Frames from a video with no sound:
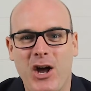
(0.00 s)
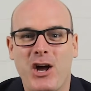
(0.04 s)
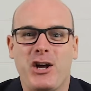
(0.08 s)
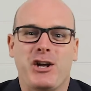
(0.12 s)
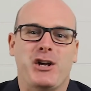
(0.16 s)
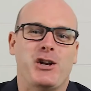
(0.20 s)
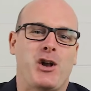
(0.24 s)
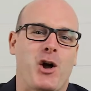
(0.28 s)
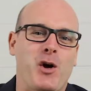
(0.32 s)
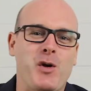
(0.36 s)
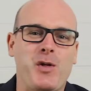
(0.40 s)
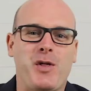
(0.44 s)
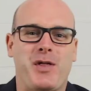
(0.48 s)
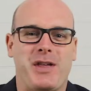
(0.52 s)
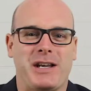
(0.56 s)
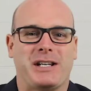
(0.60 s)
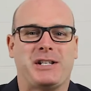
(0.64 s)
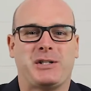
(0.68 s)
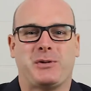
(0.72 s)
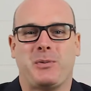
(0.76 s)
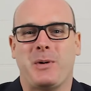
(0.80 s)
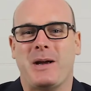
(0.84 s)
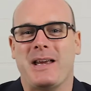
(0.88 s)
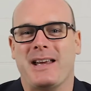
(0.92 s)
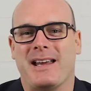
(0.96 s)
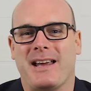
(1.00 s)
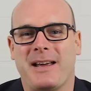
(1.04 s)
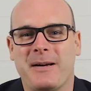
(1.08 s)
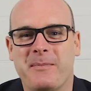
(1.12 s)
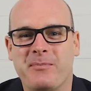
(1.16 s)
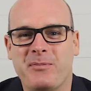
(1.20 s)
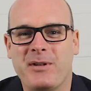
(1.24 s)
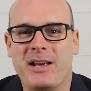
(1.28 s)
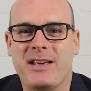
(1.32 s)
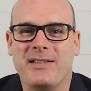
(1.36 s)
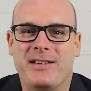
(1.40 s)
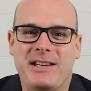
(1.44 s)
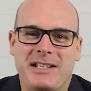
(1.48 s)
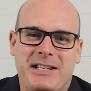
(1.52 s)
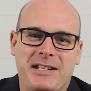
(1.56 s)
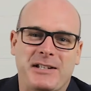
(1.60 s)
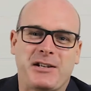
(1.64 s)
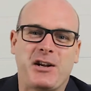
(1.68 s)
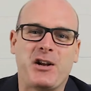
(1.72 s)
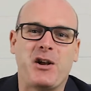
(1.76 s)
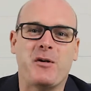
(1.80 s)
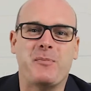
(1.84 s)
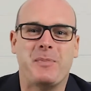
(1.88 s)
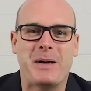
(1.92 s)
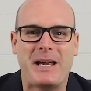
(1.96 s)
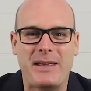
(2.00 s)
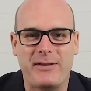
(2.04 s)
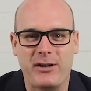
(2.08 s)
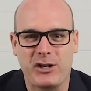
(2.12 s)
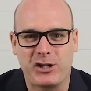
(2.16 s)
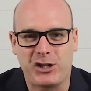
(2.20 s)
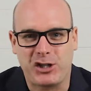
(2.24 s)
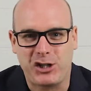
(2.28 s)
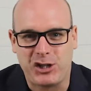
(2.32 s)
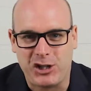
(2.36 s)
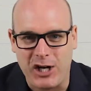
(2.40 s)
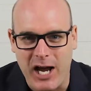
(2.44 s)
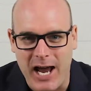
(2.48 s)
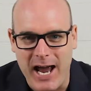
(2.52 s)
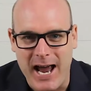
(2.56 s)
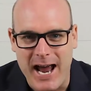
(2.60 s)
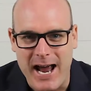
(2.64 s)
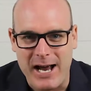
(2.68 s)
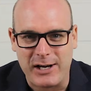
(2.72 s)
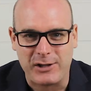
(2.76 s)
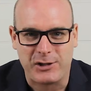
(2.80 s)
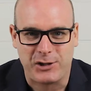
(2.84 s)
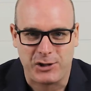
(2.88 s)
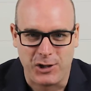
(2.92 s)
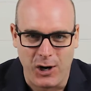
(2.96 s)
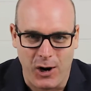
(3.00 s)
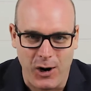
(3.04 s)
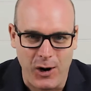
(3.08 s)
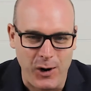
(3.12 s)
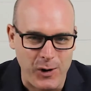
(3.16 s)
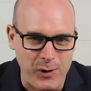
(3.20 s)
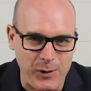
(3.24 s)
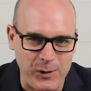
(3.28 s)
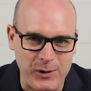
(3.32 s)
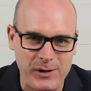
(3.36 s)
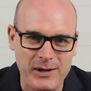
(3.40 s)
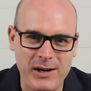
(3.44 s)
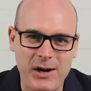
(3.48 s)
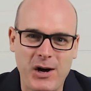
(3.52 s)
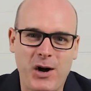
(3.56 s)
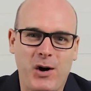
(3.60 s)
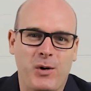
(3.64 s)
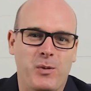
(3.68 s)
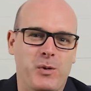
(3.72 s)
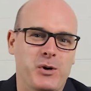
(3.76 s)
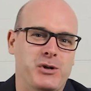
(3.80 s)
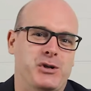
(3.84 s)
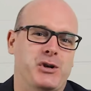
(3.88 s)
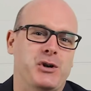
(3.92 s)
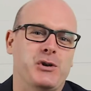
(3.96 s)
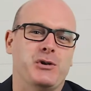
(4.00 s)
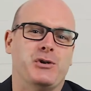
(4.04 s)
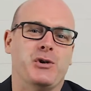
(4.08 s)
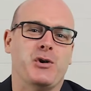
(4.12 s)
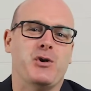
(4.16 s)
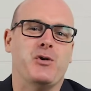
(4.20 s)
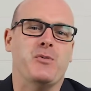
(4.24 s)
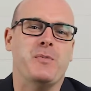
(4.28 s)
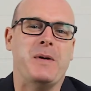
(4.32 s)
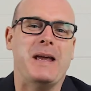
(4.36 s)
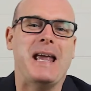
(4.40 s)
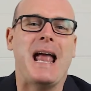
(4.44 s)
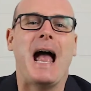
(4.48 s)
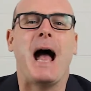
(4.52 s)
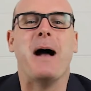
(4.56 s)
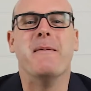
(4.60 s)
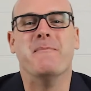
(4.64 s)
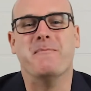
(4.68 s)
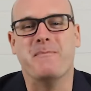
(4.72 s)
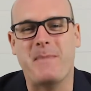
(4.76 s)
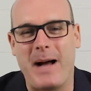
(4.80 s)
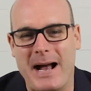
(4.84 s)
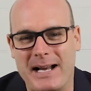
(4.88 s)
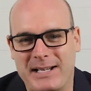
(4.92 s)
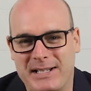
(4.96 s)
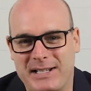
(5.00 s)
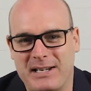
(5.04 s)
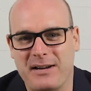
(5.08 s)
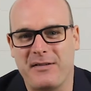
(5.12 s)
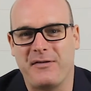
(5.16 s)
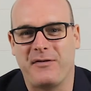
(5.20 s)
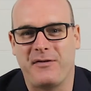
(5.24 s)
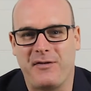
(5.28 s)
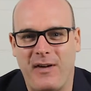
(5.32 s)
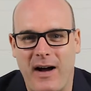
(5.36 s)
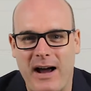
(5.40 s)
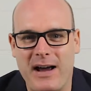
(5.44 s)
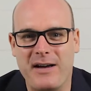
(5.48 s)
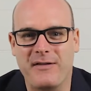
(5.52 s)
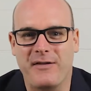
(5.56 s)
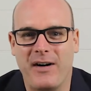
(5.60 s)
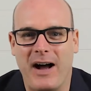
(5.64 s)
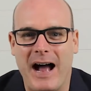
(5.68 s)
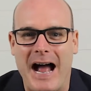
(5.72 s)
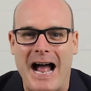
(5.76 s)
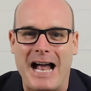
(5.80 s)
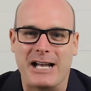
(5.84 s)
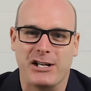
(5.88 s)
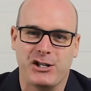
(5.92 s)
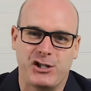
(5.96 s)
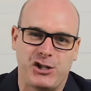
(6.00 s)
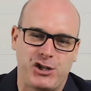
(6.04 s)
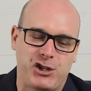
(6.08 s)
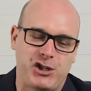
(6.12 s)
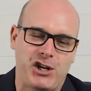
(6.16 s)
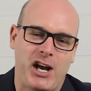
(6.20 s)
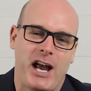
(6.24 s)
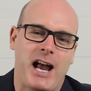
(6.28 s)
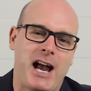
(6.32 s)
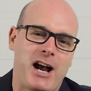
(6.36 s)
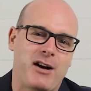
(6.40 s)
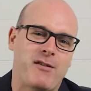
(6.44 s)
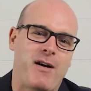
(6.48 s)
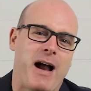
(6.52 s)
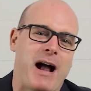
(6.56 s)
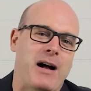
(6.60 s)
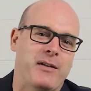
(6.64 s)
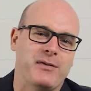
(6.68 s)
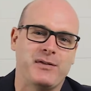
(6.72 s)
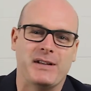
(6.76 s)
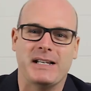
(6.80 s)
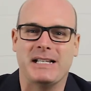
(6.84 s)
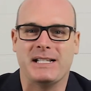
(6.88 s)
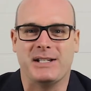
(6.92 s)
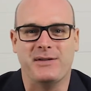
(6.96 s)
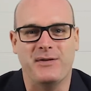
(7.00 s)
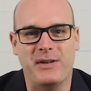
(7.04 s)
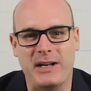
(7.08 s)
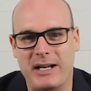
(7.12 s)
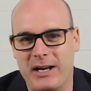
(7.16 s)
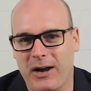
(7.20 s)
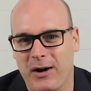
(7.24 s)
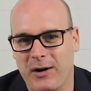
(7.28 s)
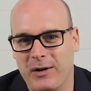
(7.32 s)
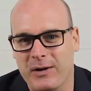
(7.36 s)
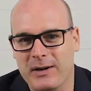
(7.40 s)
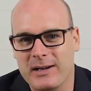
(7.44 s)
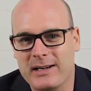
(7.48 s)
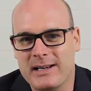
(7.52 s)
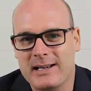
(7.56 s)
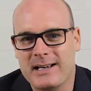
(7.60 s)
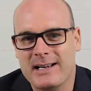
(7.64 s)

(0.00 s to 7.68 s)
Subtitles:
You know, this week, this is going to be the share show. Would you do me a massive favor and share out this video?